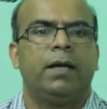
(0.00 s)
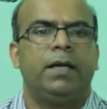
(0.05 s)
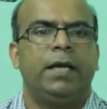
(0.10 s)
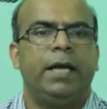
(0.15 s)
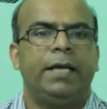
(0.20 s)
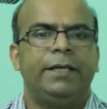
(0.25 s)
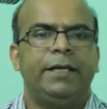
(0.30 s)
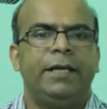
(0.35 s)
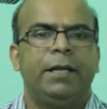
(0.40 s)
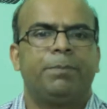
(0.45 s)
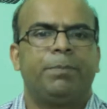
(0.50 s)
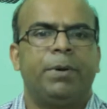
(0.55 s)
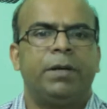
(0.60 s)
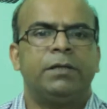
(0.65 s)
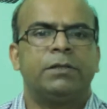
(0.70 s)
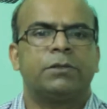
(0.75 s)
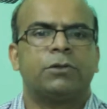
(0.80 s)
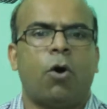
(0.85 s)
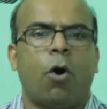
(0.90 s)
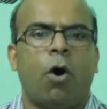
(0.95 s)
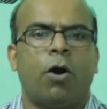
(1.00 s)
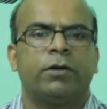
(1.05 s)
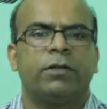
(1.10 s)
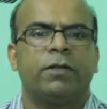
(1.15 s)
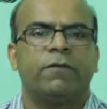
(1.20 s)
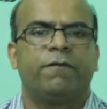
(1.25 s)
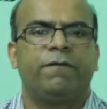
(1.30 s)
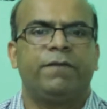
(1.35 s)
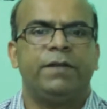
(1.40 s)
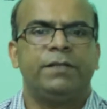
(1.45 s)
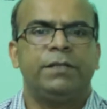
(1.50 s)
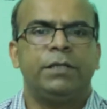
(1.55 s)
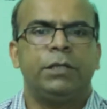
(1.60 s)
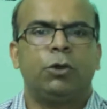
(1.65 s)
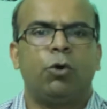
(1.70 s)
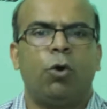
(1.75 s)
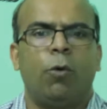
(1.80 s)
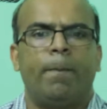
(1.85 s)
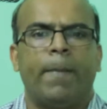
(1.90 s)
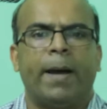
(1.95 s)
It depends on the
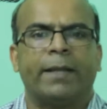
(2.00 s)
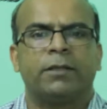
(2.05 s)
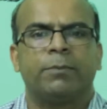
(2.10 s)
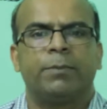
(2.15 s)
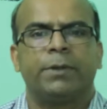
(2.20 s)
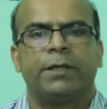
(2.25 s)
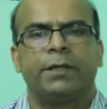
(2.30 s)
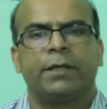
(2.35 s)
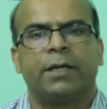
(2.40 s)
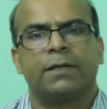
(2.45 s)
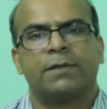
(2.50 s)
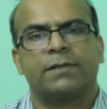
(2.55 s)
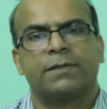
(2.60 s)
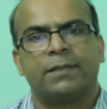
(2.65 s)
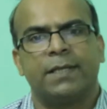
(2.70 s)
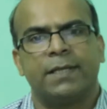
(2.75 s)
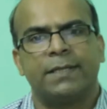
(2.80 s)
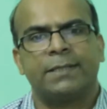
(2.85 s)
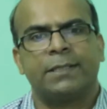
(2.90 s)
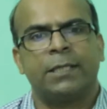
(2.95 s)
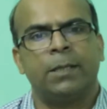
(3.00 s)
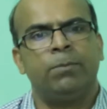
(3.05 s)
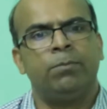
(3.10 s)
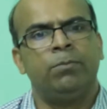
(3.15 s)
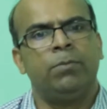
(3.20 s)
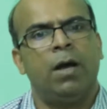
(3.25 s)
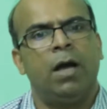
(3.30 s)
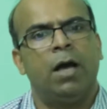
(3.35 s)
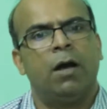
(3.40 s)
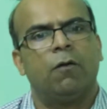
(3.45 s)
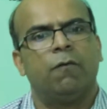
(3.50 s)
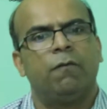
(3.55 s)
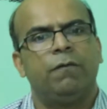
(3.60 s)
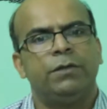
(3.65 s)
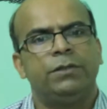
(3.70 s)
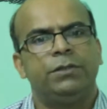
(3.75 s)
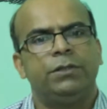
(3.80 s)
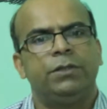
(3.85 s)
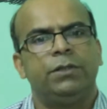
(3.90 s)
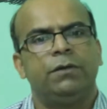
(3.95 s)
physico-mathematical system
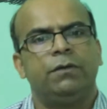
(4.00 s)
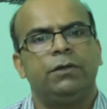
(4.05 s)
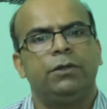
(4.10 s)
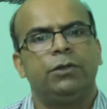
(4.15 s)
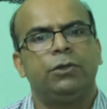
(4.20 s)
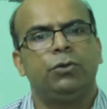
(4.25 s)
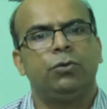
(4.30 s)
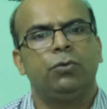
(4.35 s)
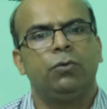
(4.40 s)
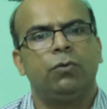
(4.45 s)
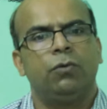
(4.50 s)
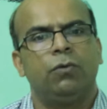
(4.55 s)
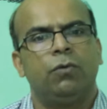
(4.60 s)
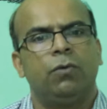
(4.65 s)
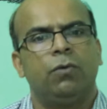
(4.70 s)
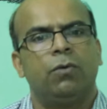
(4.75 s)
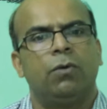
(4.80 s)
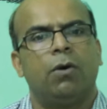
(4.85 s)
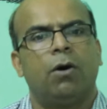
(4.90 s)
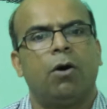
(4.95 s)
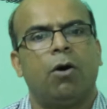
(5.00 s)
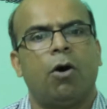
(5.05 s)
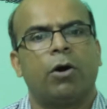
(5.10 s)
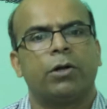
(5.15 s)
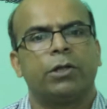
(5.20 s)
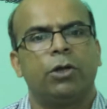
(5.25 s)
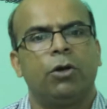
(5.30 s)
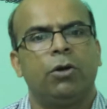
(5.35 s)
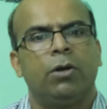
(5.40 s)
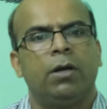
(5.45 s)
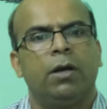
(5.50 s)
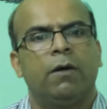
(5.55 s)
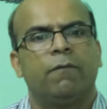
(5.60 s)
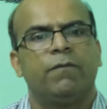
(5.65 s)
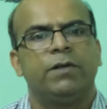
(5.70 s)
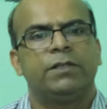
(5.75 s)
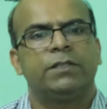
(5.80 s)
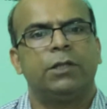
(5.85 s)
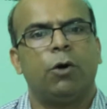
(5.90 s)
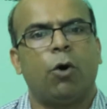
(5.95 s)
which the
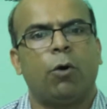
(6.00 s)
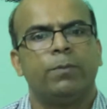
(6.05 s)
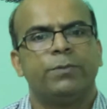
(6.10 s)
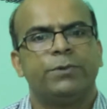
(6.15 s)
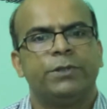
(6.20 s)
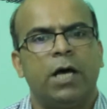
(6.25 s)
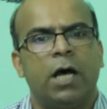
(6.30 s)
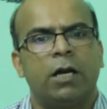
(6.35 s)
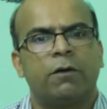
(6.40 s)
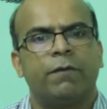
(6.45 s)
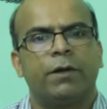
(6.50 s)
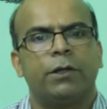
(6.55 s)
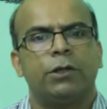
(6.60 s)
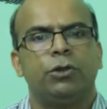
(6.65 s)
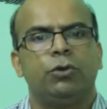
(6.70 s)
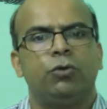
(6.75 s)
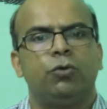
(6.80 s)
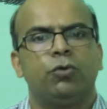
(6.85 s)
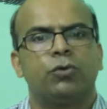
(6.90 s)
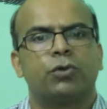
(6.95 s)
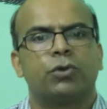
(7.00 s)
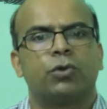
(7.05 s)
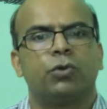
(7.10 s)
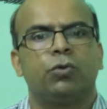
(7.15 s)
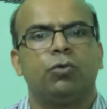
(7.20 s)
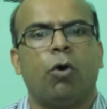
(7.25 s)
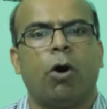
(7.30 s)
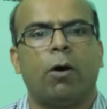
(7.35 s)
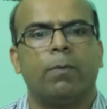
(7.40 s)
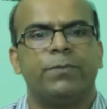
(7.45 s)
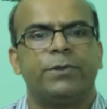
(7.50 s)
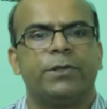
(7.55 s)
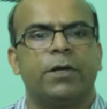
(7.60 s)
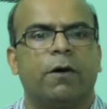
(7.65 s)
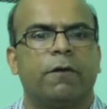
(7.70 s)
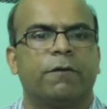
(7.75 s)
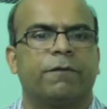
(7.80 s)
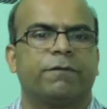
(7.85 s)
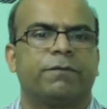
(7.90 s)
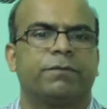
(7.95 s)
observer used to
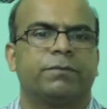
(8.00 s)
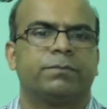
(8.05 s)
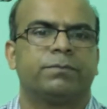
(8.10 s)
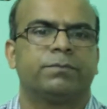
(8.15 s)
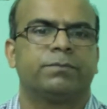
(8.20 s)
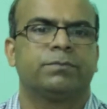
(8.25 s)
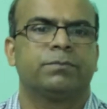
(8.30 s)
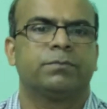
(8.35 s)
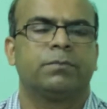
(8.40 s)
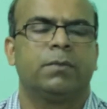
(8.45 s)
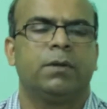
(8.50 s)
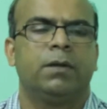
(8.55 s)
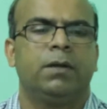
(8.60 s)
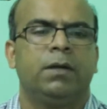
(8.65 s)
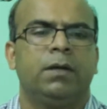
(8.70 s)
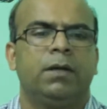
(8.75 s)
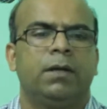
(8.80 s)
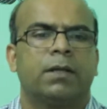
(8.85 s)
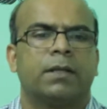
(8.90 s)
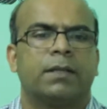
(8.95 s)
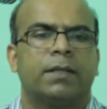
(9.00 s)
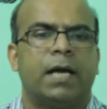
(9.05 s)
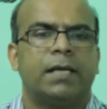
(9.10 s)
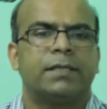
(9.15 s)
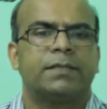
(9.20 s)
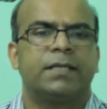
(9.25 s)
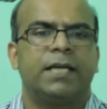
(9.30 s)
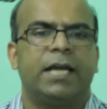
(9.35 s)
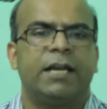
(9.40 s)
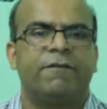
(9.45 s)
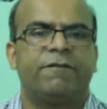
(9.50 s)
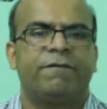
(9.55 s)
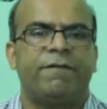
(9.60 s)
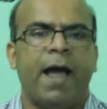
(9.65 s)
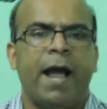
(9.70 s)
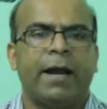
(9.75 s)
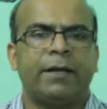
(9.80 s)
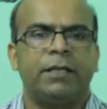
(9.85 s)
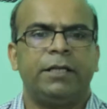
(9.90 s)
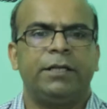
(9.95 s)
observe. Thus, in
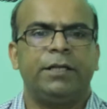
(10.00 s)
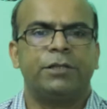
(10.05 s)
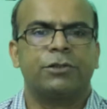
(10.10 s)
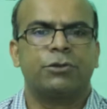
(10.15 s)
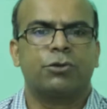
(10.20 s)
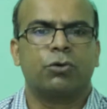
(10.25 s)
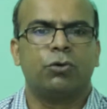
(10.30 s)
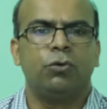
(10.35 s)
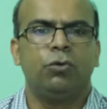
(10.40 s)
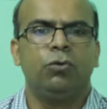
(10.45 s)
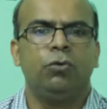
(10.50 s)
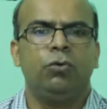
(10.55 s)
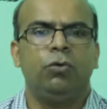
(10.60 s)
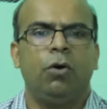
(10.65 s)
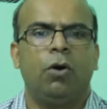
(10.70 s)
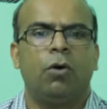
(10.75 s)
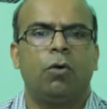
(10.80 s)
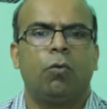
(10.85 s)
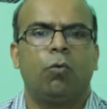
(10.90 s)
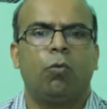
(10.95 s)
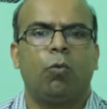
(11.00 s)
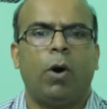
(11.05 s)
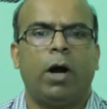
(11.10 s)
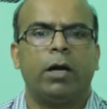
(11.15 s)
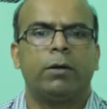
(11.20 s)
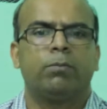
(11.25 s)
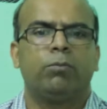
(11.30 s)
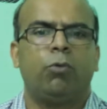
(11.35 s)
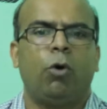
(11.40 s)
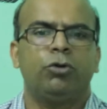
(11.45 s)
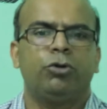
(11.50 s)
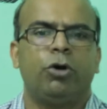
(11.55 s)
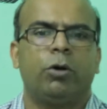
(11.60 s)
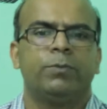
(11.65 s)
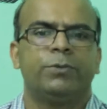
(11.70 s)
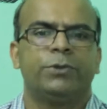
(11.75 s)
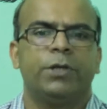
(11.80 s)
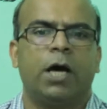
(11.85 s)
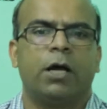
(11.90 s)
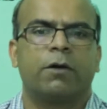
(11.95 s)
fact, it is true what both
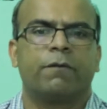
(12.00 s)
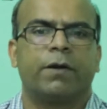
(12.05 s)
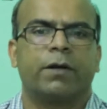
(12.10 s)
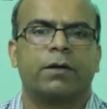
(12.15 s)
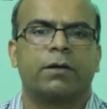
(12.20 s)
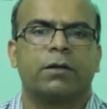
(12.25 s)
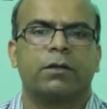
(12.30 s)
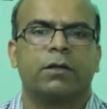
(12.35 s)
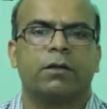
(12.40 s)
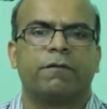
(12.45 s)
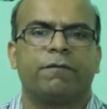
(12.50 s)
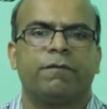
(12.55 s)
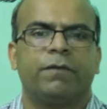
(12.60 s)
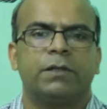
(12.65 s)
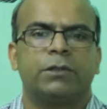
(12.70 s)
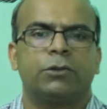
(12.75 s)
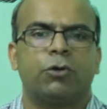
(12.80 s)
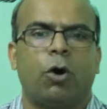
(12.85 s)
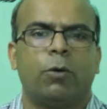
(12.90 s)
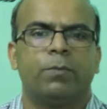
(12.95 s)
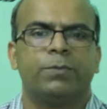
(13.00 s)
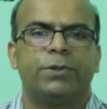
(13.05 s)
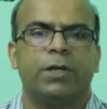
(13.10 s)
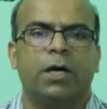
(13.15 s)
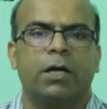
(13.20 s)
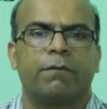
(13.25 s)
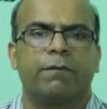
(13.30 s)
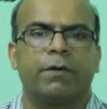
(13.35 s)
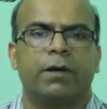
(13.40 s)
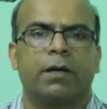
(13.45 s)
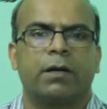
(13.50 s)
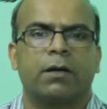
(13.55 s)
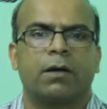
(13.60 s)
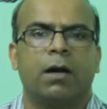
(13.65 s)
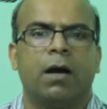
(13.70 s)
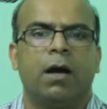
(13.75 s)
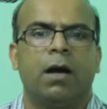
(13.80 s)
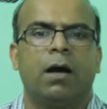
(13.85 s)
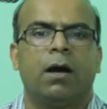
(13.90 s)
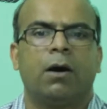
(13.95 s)
observer, the first
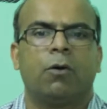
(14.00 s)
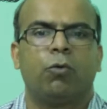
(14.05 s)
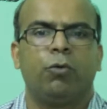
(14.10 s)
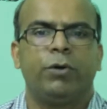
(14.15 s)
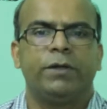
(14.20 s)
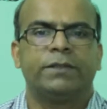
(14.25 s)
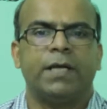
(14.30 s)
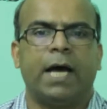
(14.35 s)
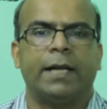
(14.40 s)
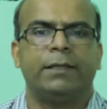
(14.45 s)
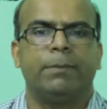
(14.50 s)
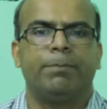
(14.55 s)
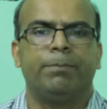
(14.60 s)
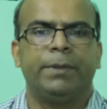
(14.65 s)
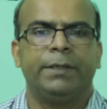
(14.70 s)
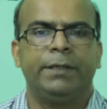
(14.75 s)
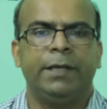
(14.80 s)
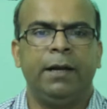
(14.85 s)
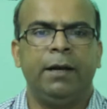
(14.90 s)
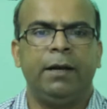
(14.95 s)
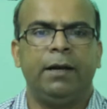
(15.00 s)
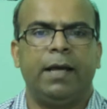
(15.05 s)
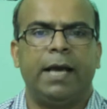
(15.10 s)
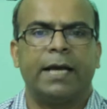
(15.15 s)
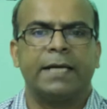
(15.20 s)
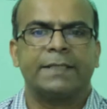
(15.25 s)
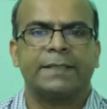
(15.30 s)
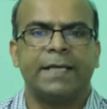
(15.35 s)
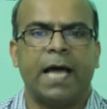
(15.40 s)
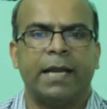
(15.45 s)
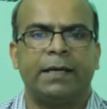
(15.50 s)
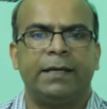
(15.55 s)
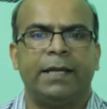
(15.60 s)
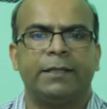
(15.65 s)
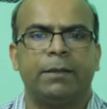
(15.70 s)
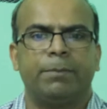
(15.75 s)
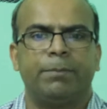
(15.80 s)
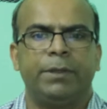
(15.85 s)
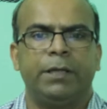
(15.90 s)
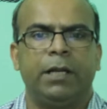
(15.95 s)
observer who is at the middle, exactly
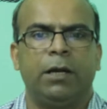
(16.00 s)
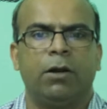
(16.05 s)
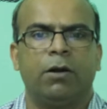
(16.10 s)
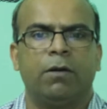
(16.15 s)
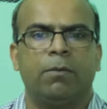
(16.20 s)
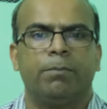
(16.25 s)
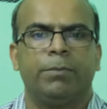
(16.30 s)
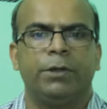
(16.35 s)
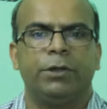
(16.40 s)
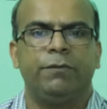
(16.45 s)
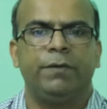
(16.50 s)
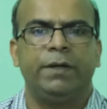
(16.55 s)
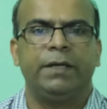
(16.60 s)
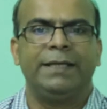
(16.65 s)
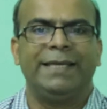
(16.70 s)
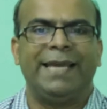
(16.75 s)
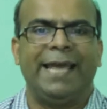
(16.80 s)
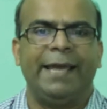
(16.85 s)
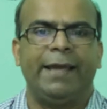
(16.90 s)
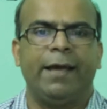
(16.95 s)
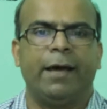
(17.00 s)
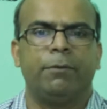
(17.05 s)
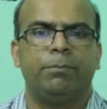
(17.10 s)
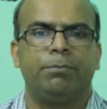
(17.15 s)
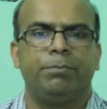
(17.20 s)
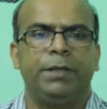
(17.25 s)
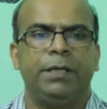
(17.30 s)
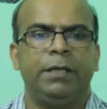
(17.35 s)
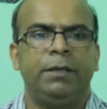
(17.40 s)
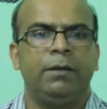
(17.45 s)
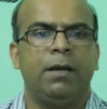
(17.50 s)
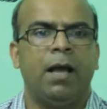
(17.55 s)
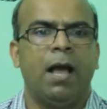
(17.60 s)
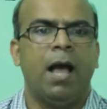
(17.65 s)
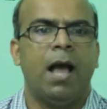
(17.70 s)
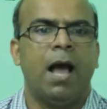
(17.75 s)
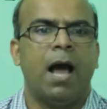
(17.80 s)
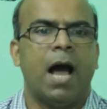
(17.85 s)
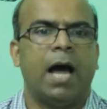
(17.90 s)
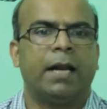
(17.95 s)
at the middle between A and B,
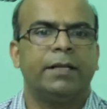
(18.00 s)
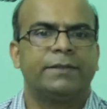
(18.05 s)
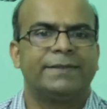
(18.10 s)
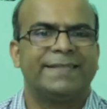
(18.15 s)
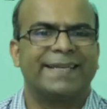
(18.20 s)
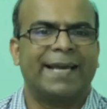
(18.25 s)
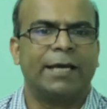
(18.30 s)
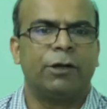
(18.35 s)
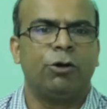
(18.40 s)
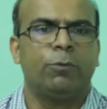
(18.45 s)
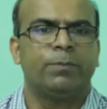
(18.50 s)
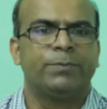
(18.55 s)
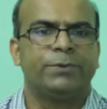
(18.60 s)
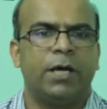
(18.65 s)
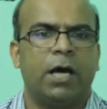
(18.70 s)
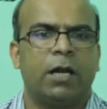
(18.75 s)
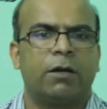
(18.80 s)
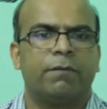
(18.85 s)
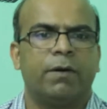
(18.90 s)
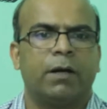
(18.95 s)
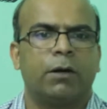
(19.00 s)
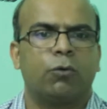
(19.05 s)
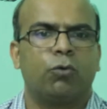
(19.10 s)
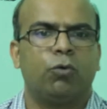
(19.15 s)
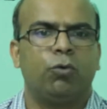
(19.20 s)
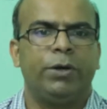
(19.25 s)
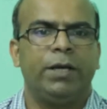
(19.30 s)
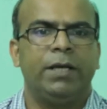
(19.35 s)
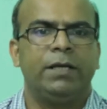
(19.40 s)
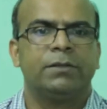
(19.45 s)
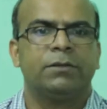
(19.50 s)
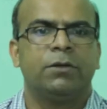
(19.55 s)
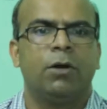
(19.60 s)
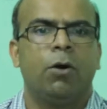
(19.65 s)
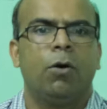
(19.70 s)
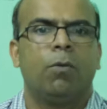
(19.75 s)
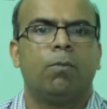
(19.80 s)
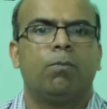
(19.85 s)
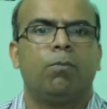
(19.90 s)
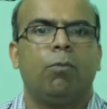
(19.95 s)
and the second observer who is
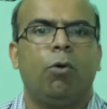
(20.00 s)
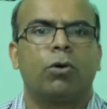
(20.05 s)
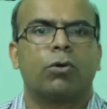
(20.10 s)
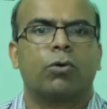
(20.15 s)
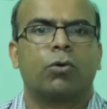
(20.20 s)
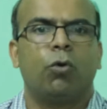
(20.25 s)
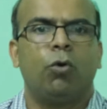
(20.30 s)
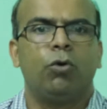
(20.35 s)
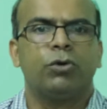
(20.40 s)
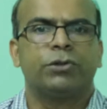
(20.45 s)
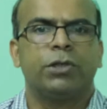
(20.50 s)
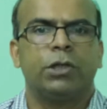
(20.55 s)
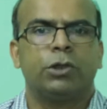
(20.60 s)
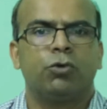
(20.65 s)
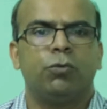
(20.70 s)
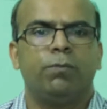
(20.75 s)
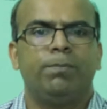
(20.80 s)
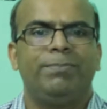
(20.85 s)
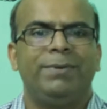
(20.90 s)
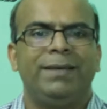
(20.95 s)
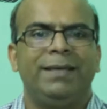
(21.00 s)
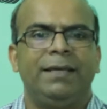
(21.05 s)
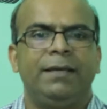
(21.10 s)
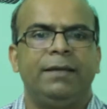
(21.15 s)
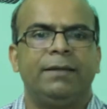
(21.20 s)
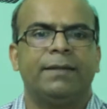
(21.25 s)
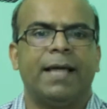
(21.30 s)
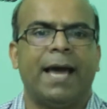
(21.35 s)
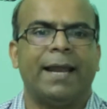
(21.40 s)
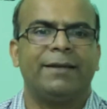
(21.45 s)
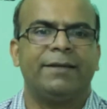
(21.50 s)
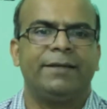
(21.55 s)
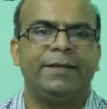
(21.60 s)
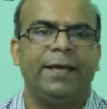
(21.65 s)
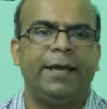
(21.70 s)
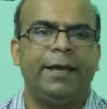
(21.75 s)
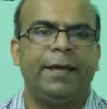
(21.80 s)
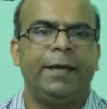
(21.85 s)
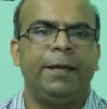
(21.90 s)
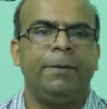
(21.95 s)
more closer to B
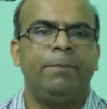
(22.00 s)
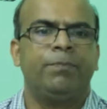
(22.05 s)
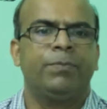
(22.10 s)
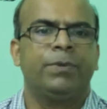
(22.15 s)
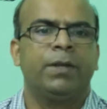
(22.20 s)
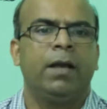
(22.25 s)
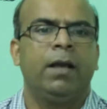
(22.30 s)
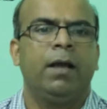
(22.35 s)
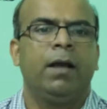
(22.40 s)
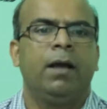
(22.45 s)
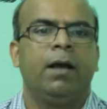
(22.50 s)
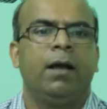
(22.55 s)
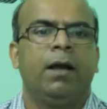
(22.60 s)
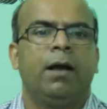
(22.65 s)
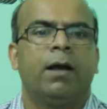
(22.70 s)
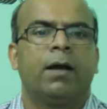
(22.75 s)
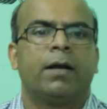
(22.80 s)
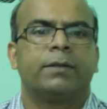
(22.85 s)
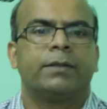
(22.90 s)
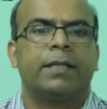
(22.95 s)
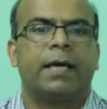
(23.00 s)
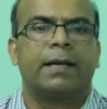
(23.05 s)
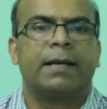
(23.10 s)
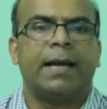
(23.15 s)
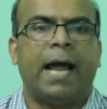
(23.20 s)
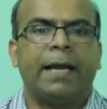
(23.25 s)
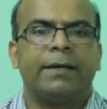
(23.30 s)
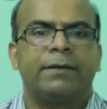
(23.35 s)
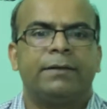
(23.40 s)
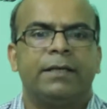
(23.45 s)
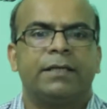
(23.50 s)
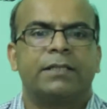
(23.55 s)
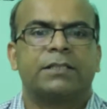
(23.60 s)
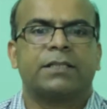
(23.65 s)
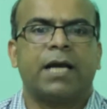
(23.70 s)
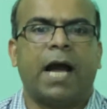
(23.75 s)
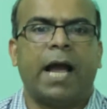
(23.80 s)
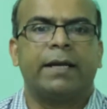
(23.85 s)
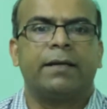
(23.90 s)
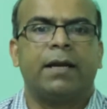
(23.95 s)
than A, the lightning
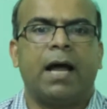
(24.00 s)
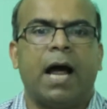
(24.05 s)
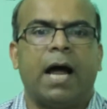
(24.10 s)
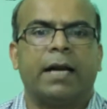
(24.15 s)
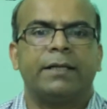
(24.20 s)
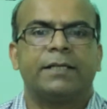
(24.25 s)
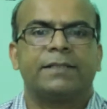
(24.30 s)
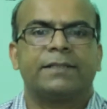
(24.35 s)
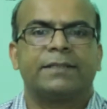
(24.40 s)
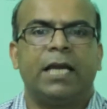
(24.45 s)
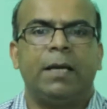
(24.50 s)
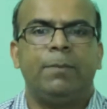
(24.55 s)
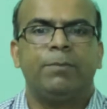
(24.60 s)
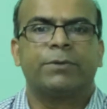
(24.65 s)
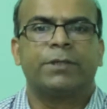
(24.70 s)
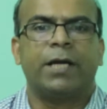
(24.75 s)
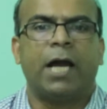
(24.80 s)
shine at the same